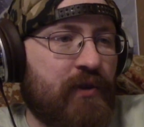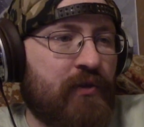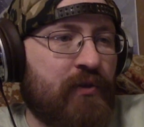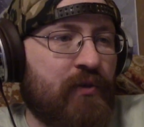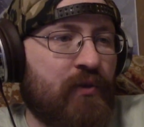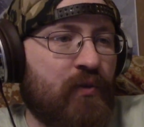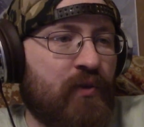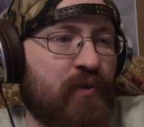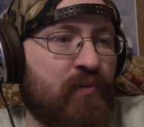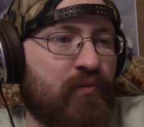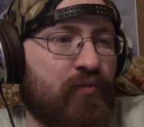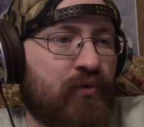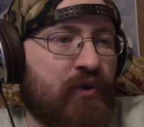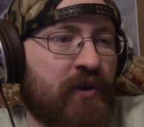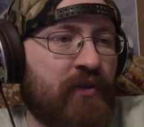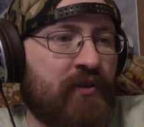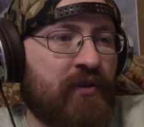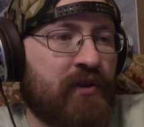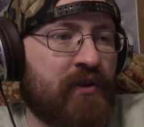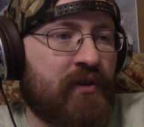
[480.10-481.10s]
2, 1,
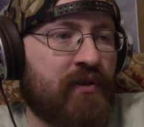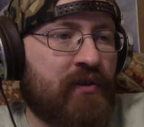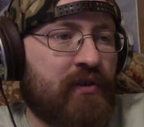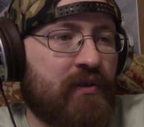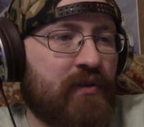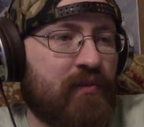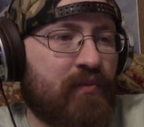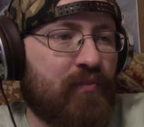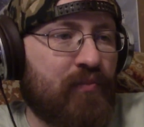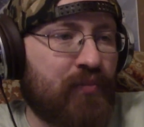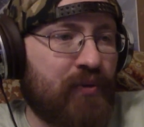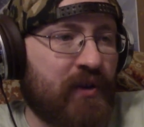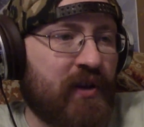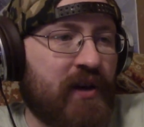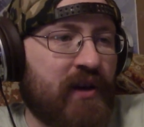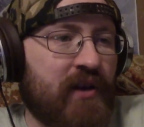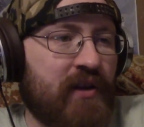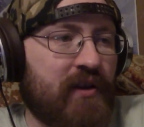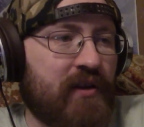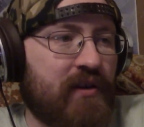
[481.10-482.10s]
pressing
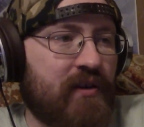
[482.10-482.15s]
play.